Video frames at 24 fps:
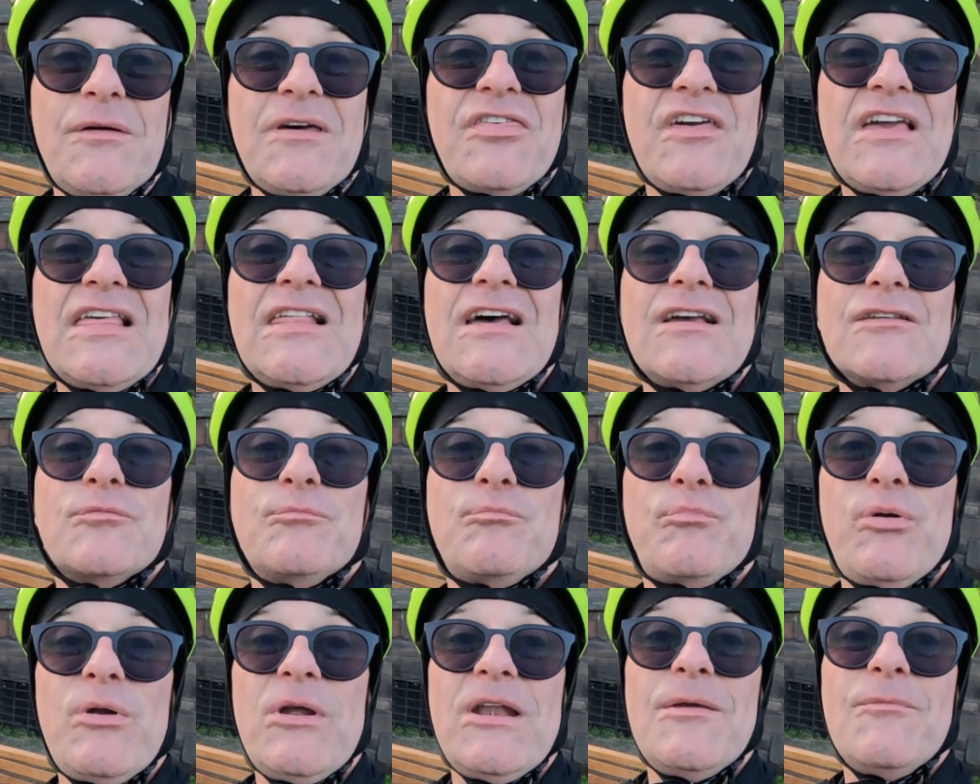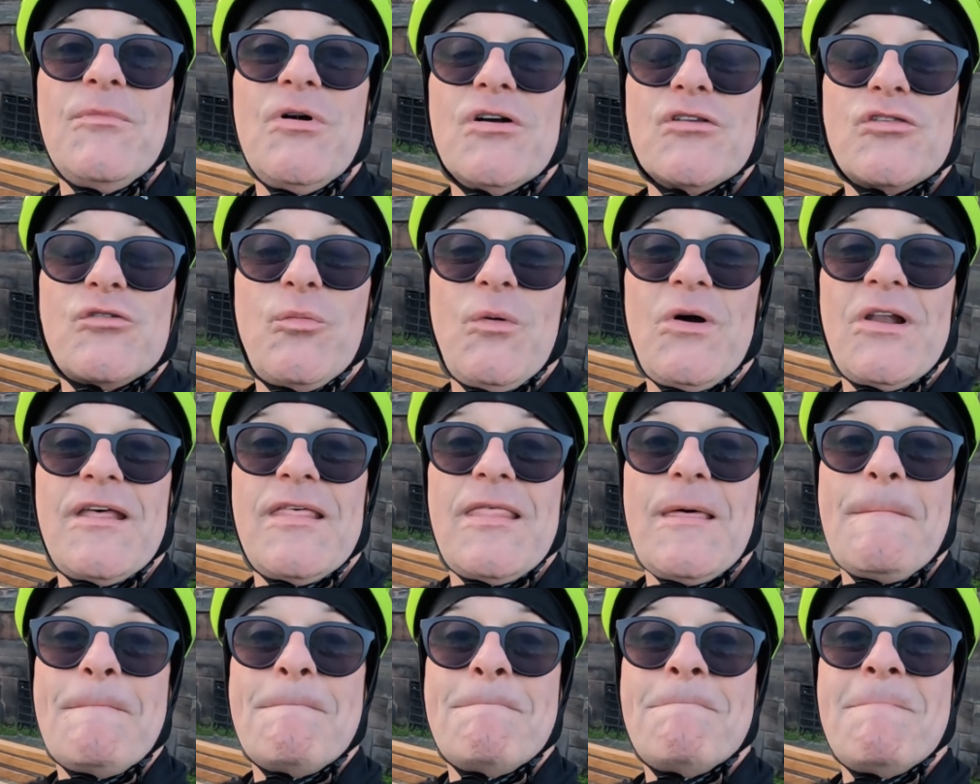I think that's pretty much one of
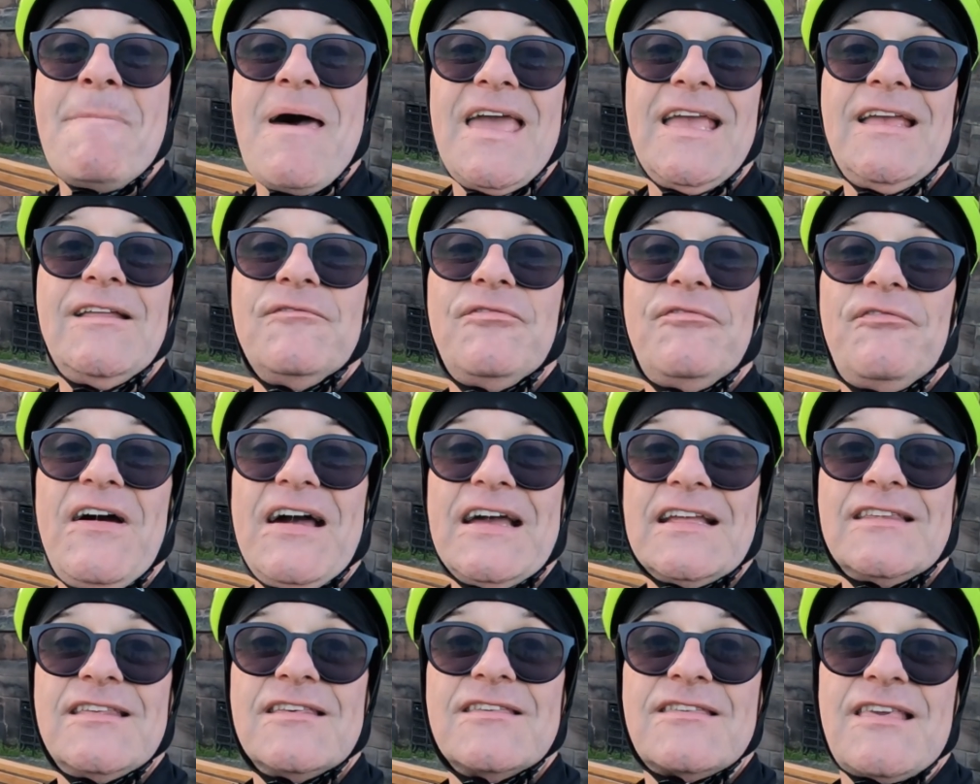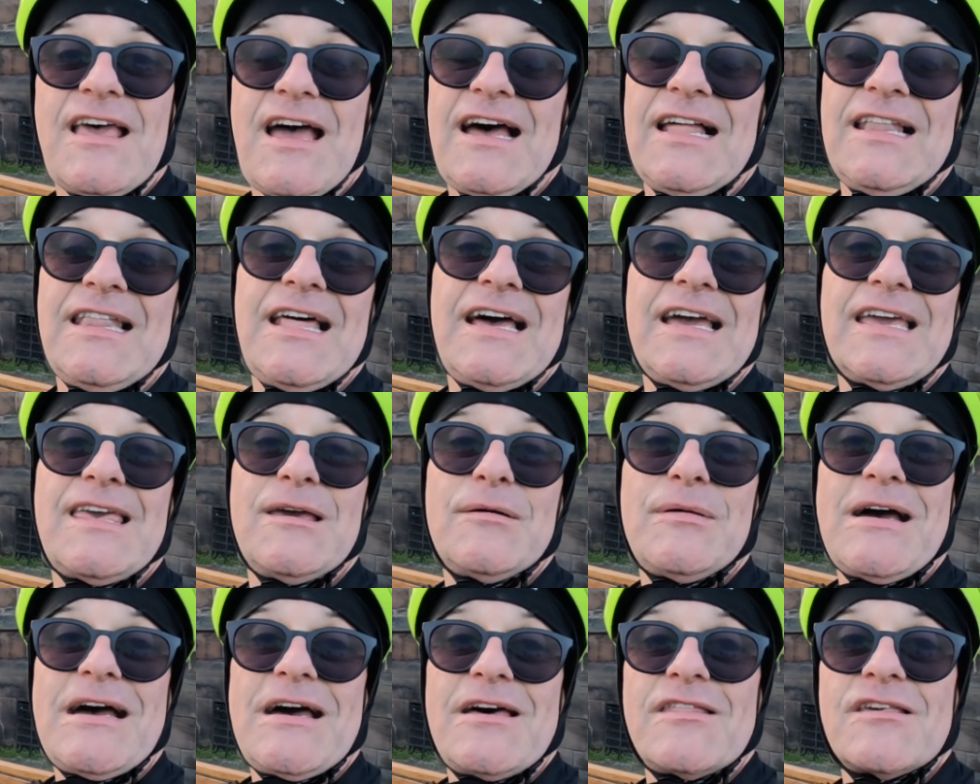the main factors that I like
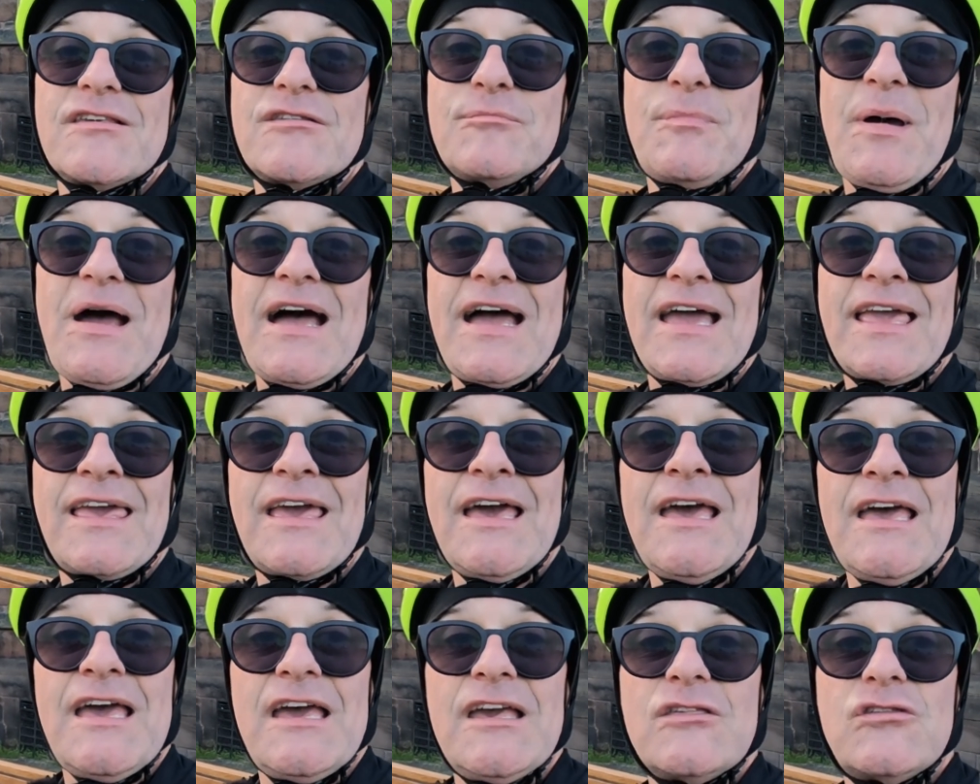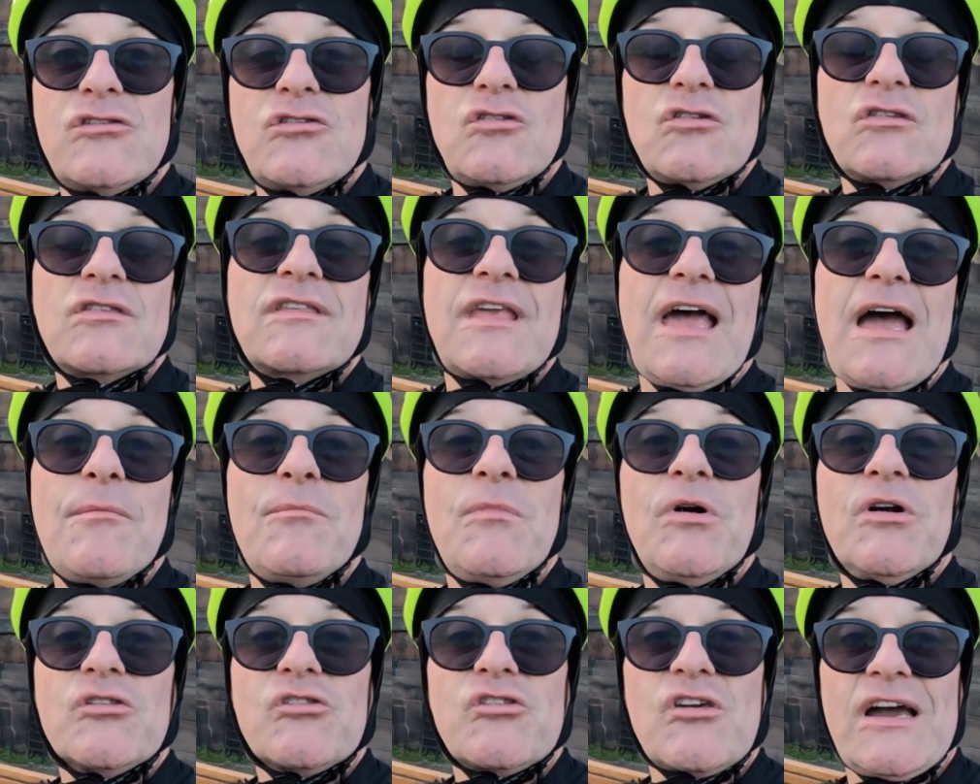about this bike, is just how
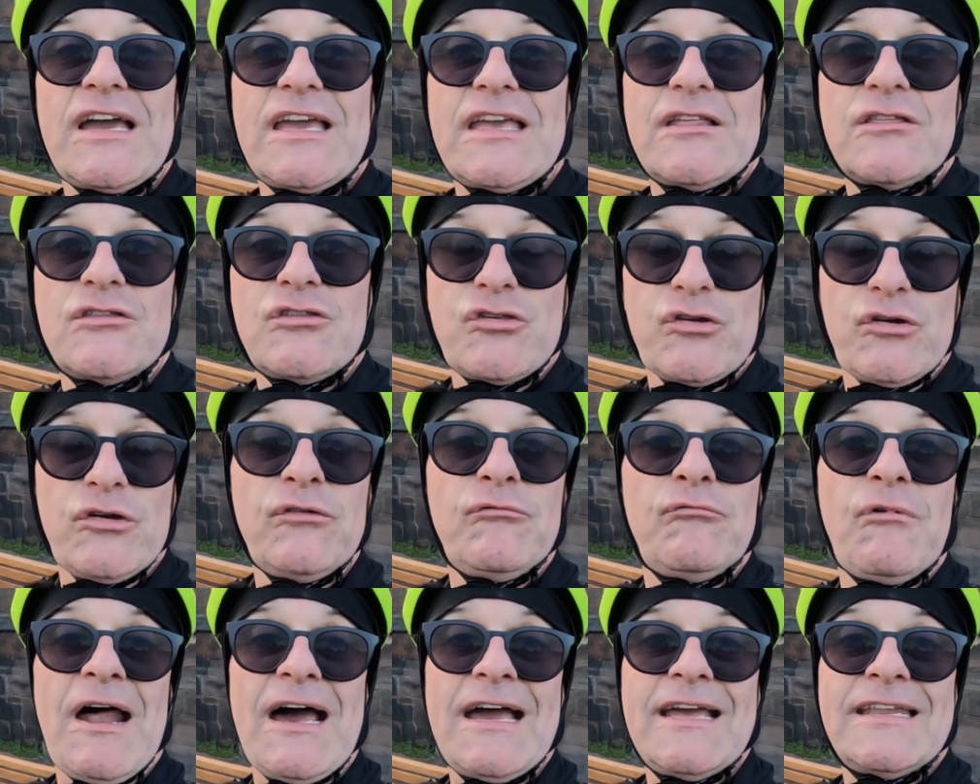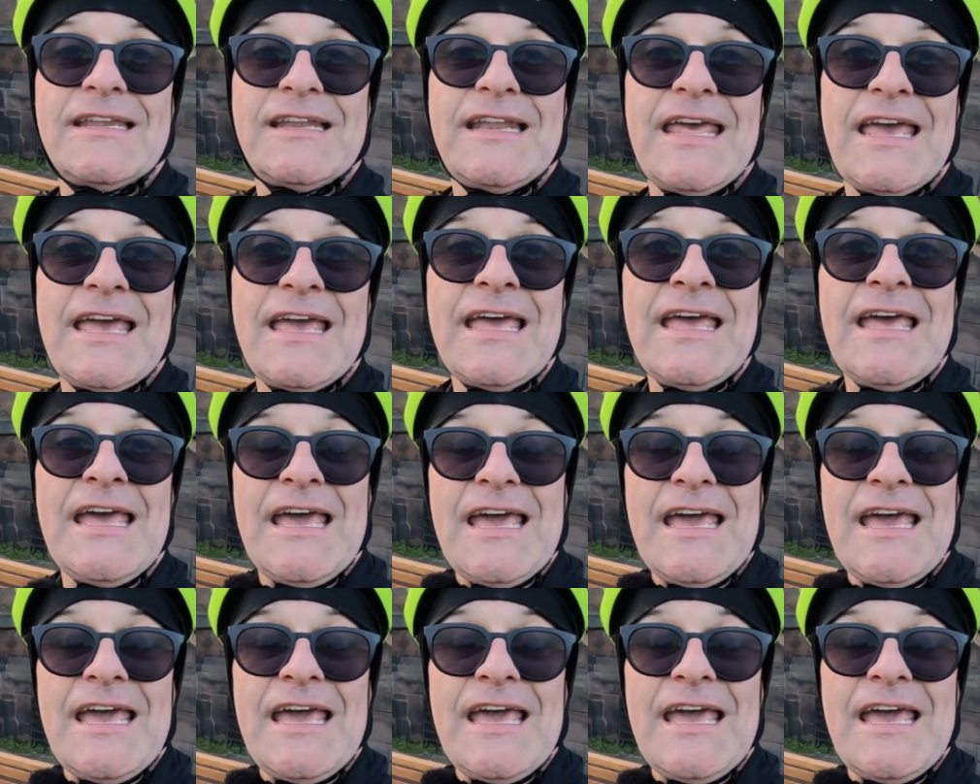much I enjoy riding it.